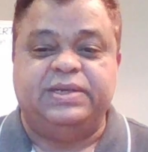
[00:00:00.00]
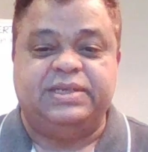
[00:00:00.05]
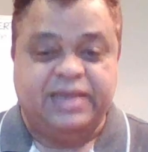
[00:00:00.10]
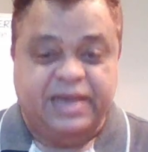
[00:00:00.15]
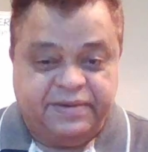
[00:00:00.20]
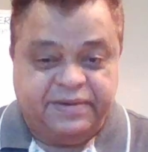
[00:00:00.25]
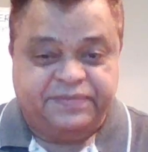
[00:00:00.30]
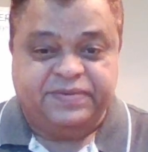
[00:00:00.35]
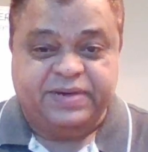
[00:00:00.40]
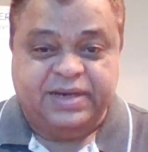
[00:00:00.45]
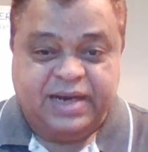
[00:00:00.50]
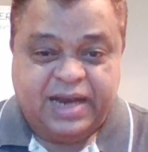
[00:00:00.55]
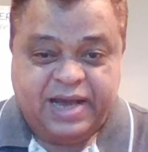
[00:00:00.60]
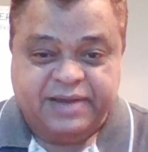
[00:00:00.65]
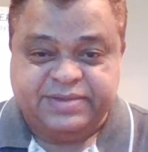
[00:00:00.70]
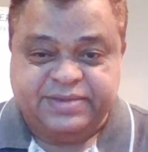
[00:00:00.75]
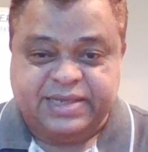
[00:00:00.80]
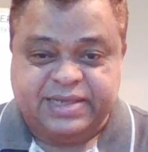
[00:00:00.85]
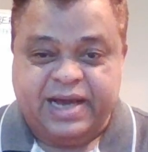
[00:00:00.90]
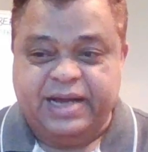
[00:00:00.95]
with Debt Free
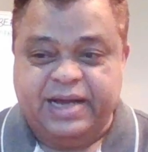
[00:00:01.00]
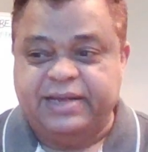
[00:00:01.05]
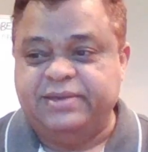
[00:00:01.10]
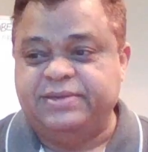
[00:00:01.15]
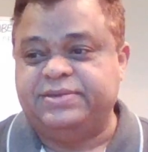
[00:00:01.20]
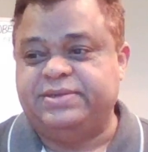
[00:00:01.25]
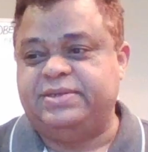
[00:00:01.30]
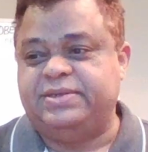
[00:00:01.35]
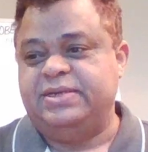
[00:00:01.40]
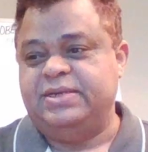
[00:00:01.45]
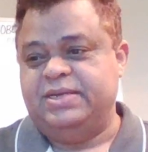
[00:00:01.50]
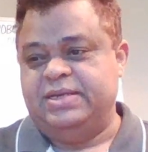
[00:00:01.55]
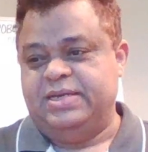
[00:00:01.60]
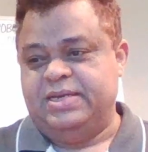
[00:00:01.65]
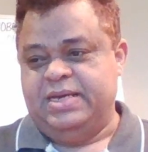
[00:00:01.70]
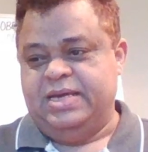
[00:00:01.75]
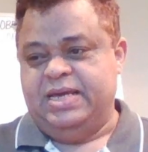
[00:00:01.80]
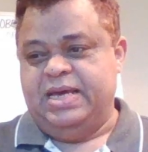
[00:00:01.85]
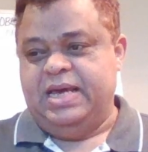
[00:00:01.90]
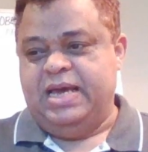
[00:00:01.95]
Lifestyles,
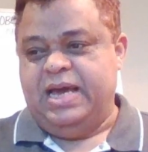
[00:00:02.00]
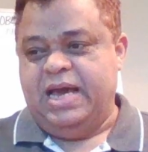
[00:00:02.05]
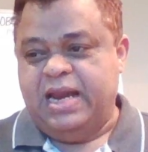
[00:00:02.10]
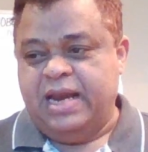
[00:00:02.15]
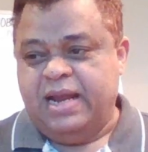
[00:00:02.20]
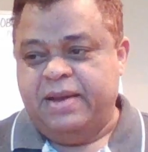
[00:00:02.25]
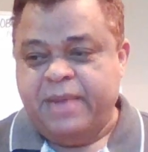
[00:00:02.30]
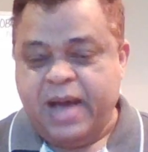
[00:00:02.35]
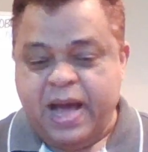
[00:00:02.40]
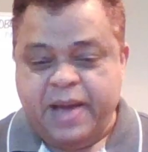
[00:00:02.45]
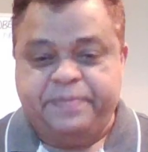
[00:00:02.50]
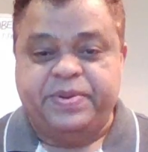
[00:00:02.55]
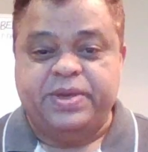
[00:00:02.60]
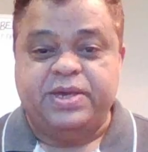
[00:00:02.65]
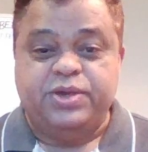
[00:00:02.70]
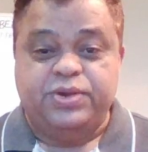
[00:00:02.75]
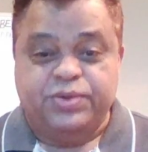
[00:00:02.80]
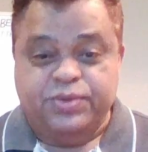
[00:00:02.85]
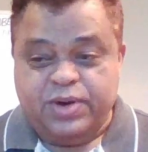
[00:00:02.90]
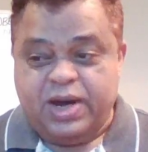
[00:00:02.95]
and I'm happy
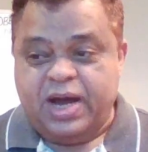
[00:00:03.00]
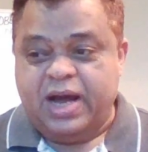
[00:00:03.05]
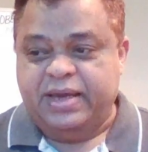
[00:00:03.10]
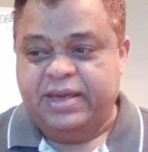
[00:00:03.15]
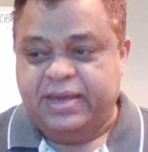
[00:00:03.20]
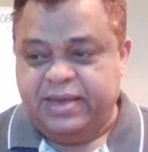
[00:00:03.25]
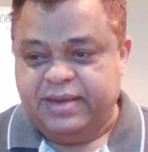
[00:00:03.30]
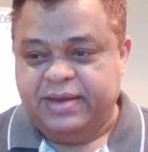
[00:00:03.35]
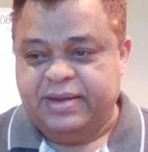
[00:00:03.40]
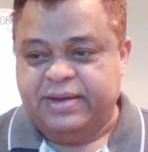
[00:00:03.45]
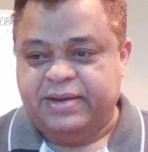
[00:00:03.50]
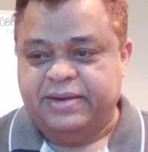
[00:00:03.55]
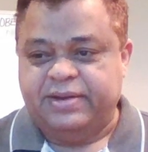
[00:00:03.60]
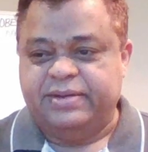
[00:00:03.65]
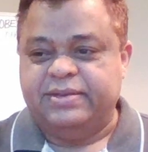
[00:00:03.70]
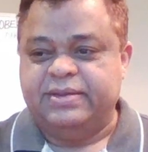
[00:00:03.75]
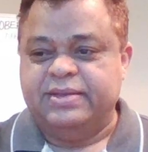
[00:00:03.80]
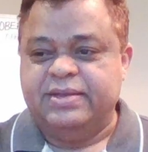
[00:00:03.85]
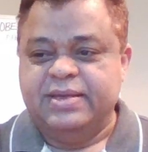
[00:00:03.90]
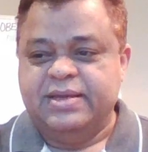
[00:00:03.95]
you are
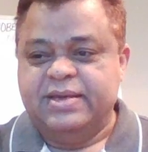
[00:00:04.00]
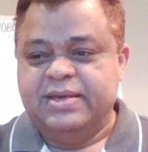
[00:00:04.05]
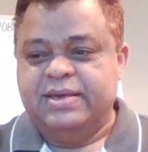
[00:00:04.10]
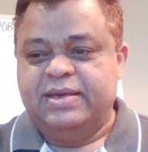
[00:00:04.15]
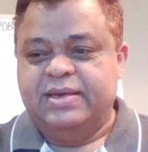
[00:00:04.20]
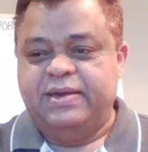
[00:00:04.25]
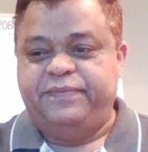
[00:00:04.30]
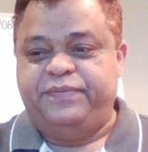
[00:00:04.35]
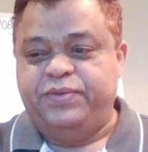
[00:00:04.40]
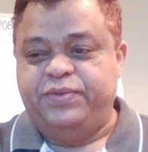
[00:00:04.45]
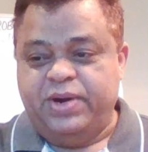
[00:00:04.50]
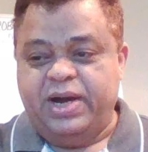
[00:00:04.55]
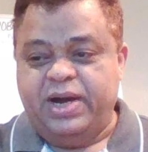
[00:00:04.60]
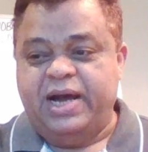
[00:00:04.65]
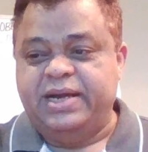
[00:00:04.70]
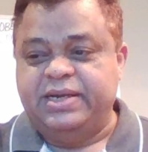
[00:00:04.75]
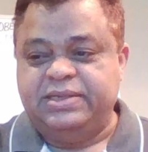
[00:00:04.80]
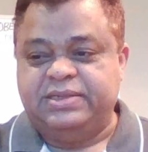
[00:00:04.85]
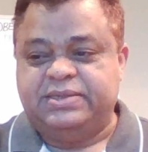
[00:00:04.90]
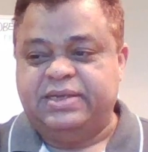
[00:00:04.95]
here. If you
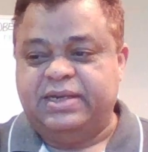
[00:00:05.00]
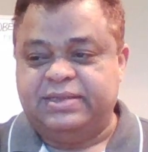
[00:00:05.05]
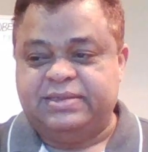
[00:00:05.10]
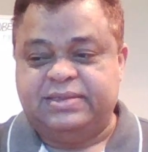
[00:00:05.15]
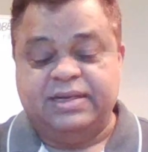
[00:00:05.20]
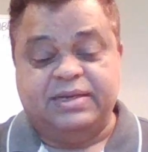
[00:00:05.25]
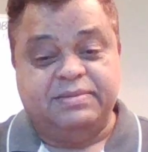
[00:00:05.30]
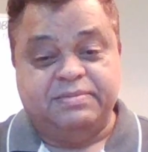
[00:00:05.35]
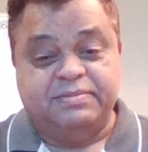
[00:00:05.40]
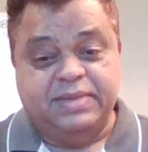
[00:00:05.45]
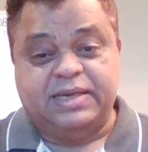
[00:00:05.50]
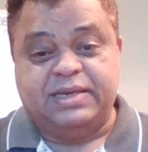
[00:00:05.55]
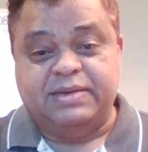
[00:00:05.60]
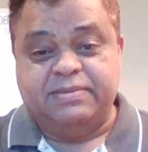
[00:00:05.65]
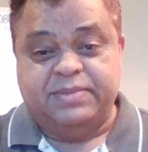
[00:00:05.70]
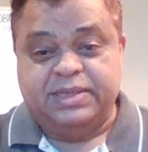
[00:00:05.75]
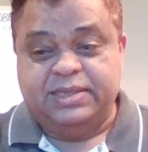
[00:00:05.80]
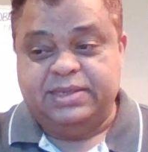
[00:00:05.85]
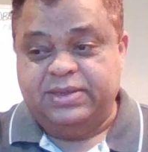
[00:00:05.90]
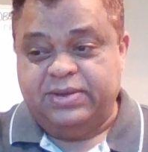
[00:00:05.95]
are interested in
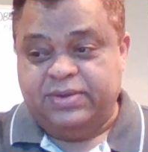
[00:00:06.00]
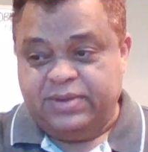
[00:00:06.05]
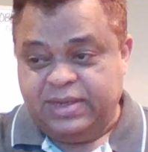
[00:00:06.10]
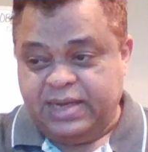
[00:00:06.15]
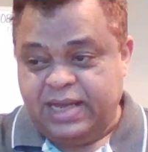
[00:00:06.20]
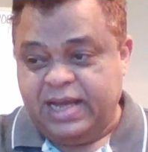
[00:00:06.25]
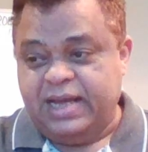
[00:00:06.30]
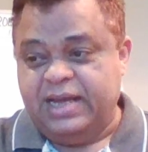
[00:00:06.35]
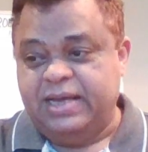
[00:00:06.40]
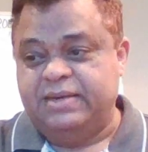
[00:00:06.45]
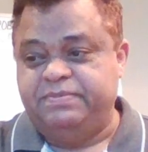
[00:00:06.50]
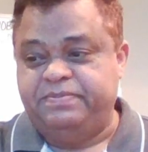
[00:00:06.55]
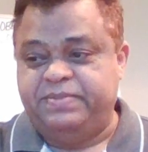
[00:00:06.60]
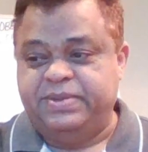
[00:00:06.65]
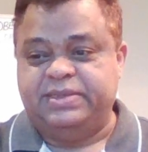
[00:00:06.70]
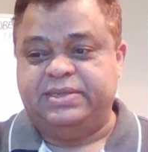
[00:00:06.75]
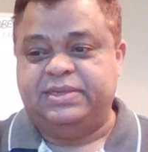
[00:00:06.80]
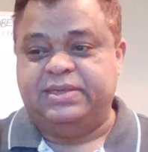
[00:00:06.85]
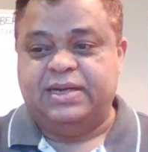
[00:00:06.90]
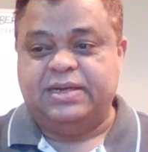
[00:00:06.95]
making money online,
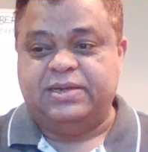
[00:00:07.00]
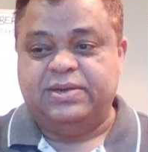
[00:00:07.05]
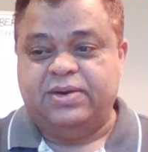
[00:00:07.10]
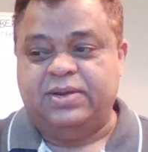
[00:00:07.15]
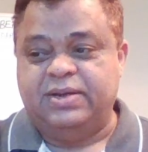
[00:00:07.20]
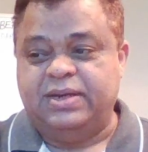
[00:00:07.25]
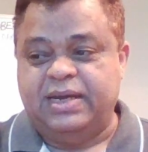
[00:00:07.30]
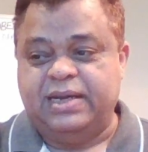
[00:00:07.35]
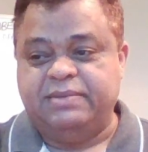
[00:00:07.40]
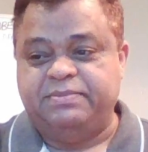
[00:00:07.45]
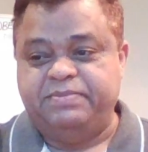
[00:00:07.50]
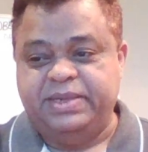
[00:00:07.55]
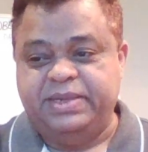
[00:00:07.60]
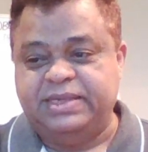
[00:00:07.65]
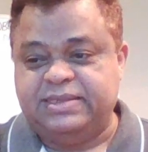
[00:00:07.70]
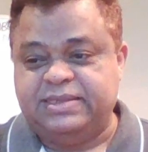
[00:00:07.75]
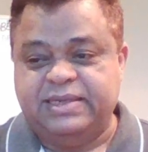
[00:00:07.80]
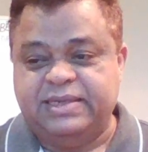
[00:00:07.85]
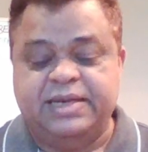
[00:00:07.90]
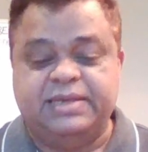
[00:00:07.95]
building an online
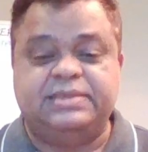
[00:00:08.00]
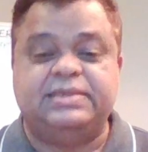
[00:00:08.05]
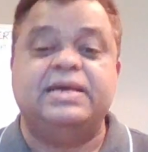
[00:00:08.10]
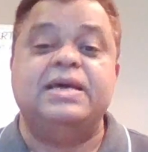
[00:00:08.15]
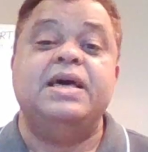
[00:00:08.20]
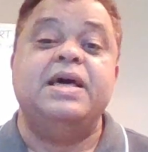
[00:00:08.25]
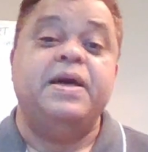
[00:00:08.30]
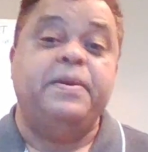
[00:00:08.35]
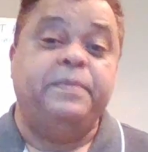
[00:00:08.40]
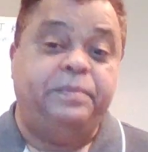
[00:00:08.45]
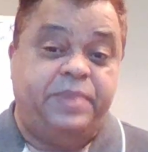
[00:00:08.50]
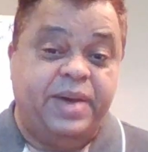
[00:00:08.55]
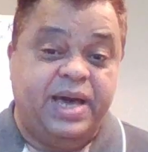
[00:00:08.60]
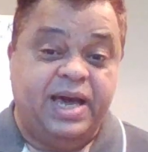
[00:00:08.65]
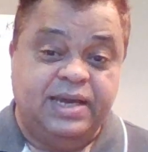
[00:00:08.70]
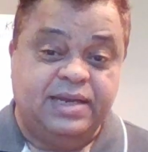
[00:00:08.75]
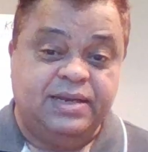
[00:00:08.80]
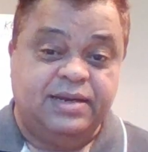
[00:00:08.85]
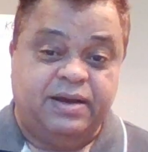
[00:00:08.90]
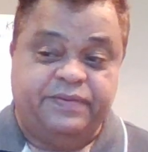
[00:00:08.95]
business,
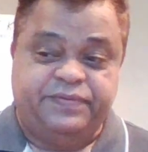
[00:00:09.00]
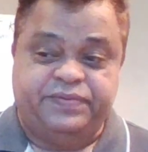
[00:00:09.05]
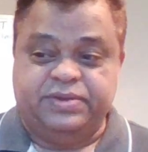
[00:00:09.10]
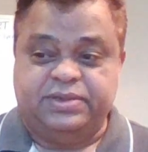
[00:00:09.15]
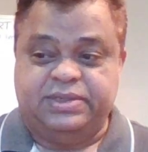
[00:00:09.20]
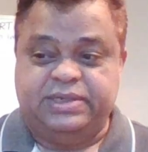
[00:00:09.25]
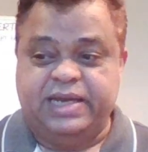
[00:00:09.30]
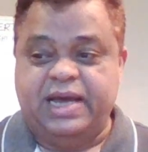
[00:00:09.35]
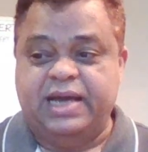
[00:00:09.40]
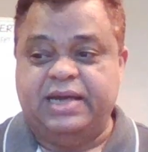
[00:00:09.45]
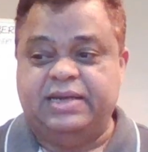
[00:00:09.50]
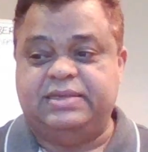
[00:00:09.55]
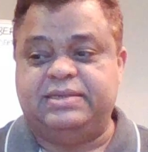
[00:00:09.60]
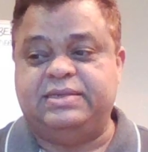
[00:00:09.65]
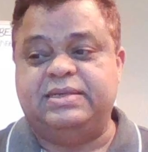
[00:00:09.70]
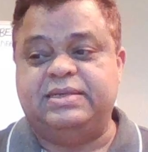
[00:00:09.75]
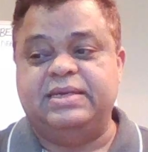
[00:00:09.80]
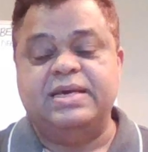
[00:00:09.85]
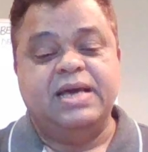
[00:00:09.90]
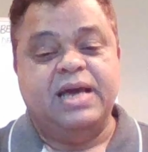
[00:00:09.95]
paying off your
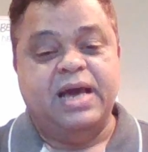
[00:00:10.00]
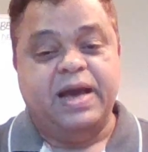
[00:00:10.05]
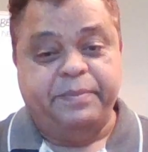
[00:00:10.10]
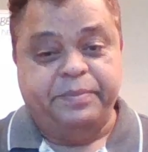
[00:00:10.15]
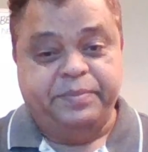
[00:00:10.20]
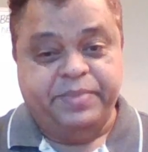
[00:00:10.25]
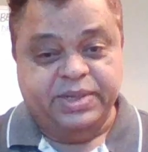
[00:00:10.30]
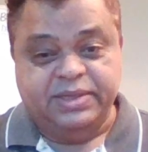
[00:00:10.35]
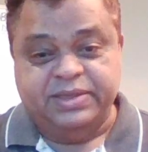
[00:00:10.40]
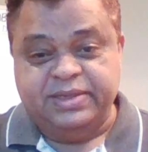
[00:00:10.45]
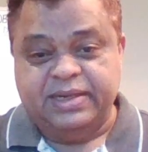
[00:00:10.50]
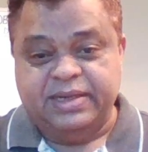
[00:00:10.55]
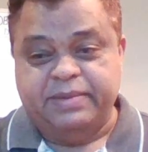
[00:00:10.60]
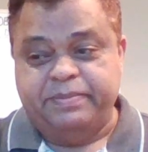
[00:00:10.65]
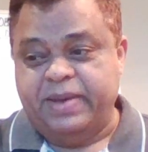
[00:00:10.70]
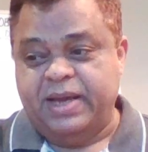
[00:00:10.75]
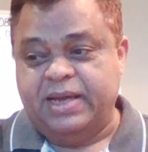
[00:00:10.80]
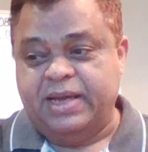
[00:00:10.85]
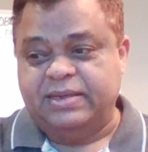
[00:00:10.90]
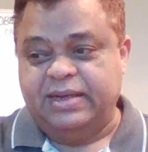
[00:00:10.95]
debts, and building a
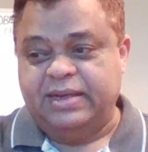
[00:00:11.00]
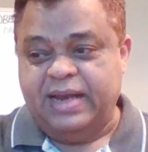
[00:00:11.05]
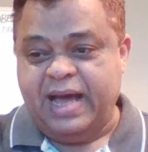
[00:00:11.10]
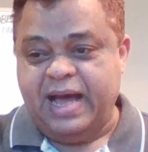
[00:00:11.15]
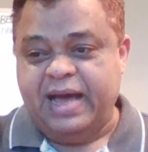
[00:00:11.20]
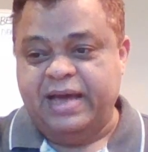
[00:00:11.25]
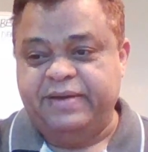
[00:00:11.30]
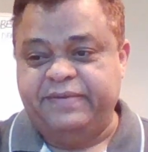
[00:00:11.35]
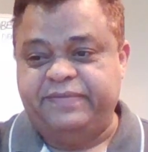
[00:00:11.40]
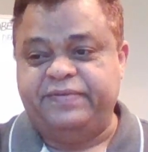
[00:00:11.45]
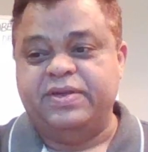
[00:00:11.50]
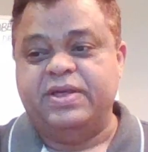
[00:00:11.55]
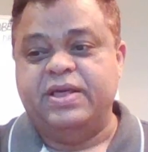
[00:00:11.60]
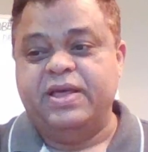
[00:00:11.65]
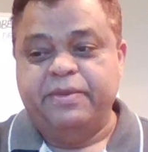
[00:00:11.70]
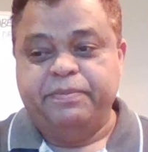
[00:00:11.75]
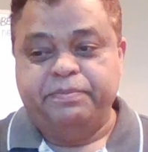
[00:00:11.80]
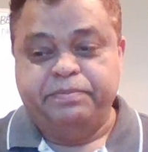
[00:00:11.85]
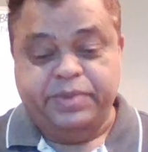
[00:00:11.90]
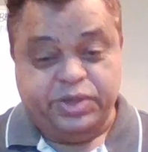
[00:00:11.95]
better life,
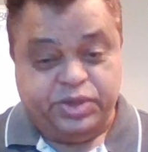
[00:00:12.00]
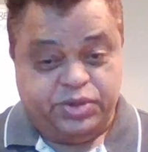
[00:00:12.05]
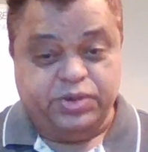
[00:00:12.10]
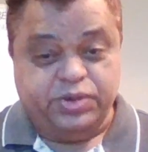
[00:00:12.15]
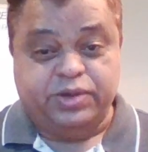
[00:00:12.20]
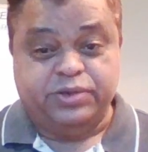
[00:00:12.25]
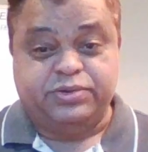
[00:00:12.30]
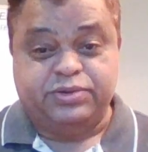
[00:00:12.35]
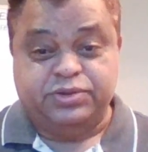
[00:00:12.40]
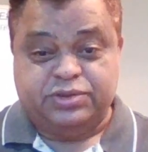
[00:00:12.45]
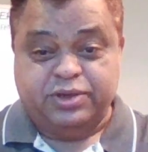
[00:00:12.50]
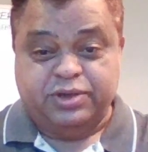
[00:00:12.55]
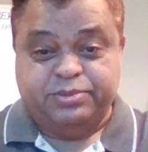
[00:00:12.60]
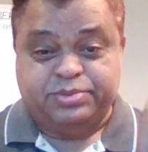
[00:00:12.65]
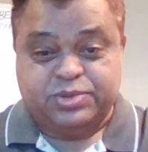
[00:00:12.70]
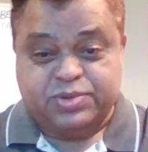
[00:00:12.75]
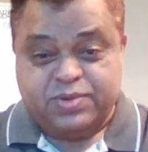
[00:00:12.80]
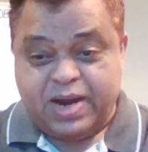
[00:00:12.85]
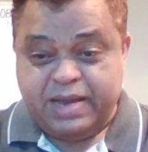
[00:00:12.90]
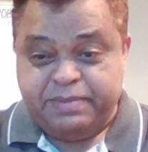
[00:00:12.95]
be sure to
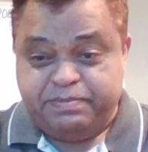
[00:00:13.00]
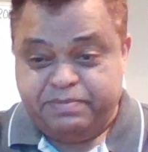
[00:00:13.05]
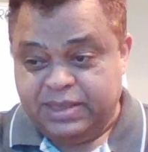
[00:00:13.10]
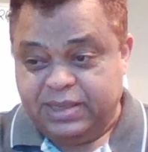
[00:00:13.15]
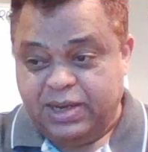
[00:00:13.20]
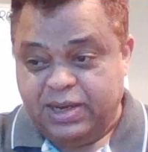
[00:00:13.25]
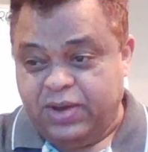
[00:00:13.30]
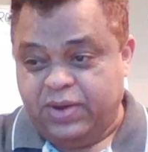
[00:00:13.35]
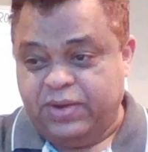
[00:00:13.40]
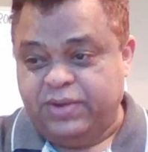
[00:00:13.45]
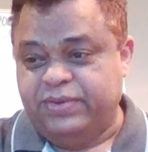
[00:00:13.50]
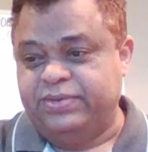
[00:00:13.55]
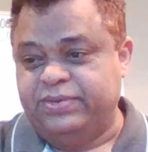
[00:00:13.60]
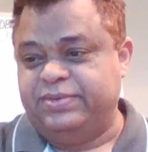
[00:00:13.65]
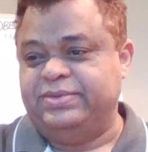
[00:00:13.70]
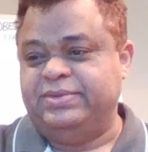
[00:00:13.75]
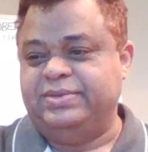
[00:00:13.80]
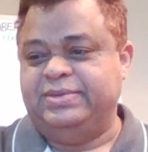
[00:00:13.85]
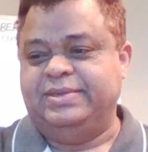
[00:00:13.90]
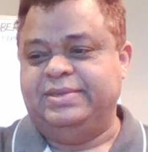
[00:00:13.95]
subscribe below